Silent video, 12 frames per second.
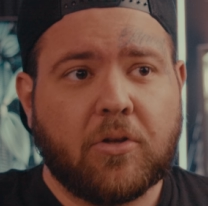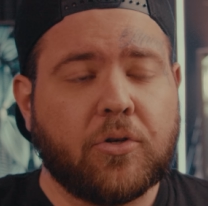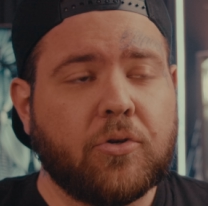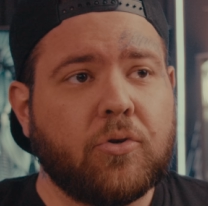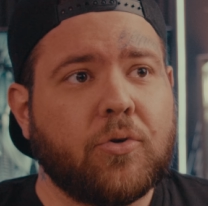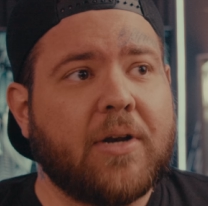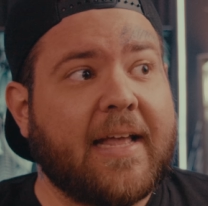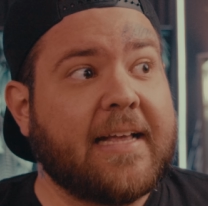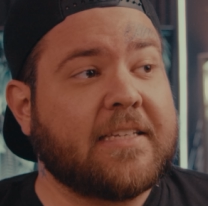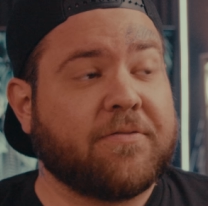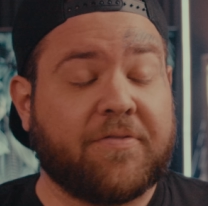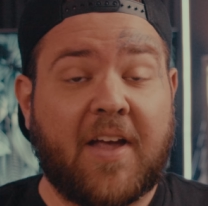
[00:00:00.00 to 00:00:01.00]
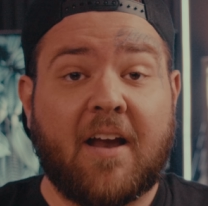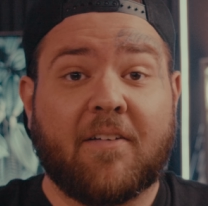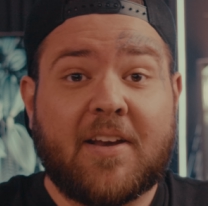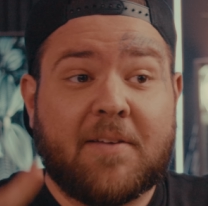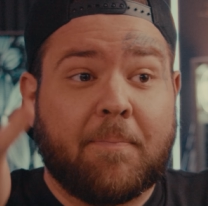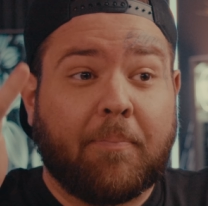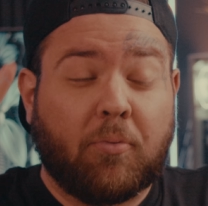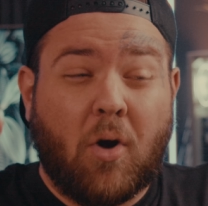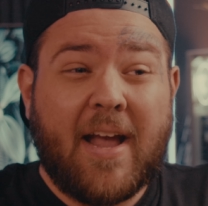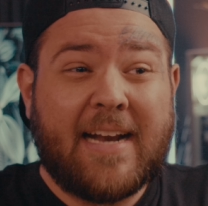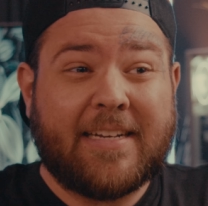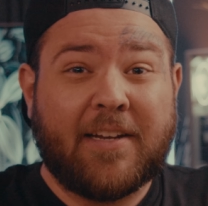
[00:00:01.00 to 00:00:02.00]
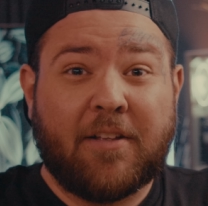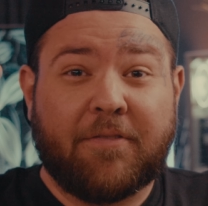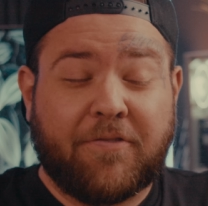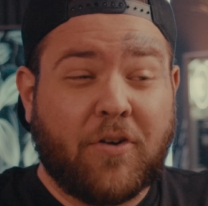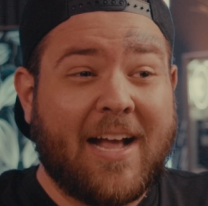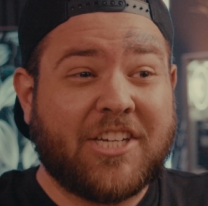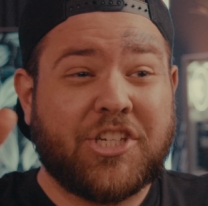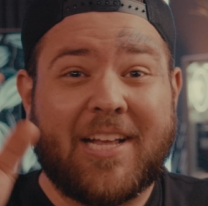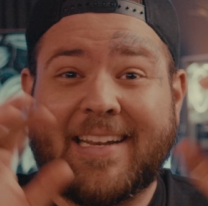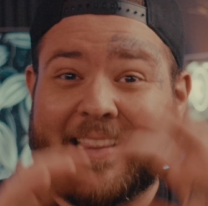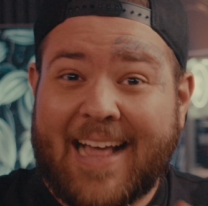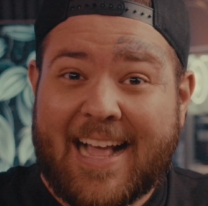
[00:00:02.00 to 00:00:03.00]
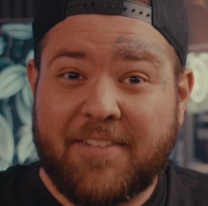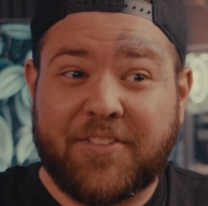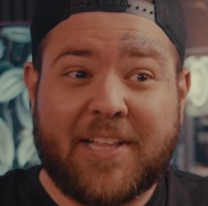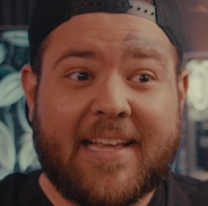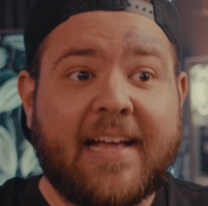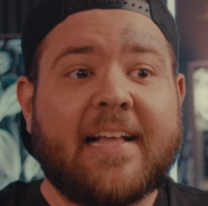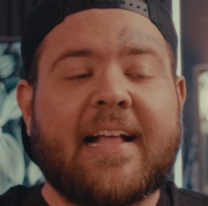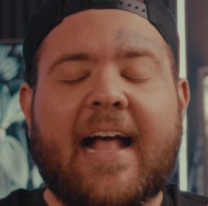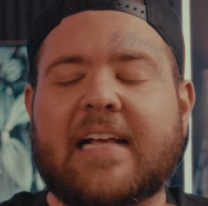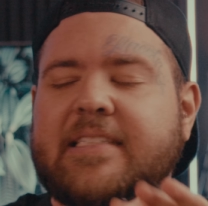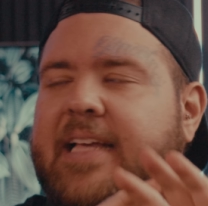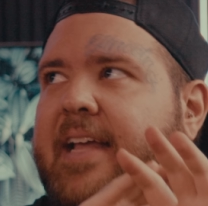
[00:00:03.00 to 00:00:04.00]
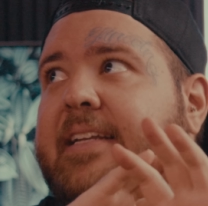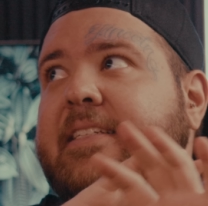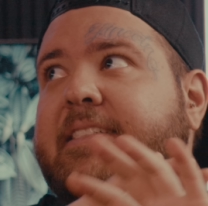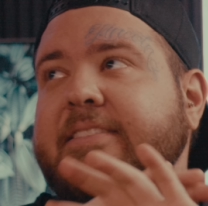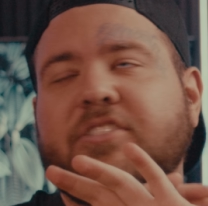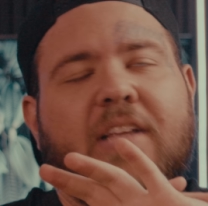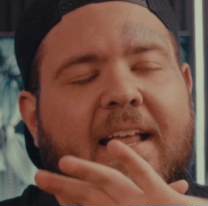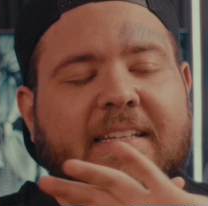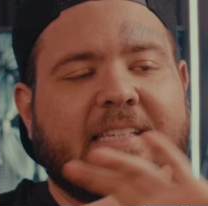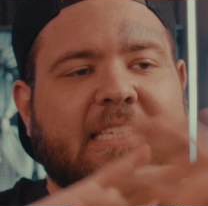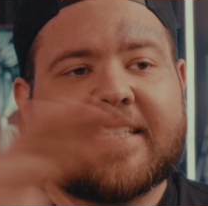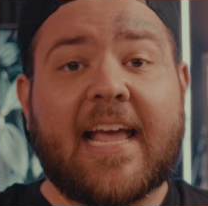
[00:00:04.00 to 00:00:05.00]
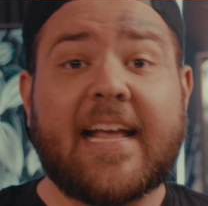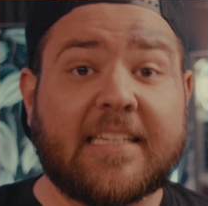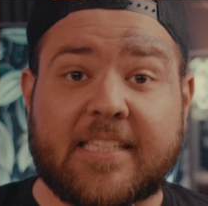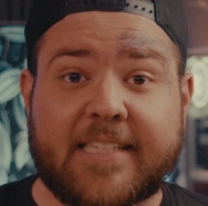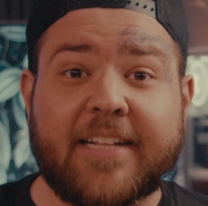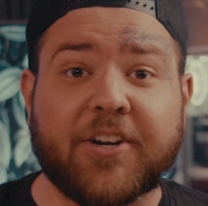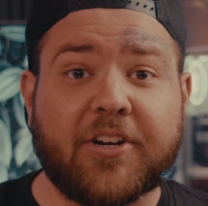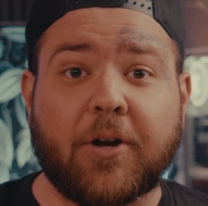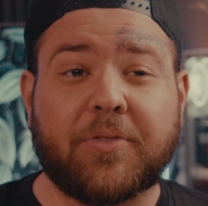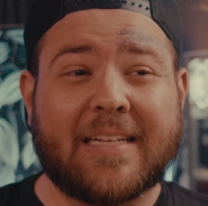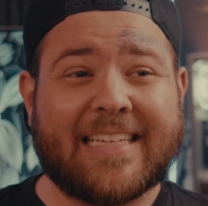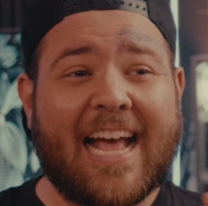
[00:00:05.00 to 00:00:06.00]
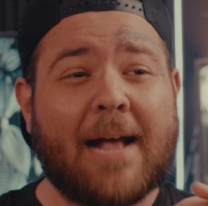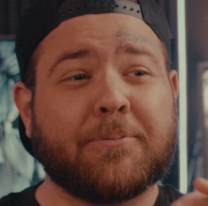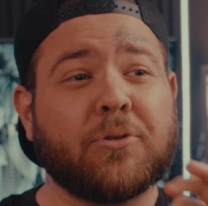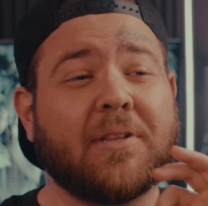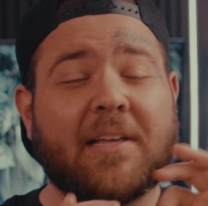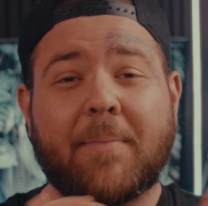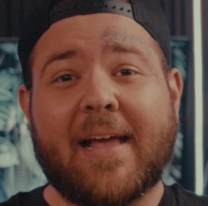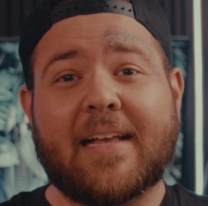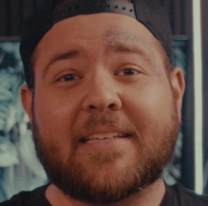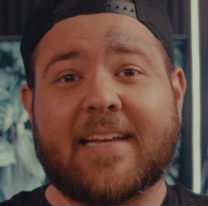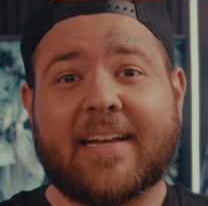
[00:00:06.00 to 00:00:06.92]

Oud is very bright, fresh, and lively, has that insane cedar note that's absolutely amazing.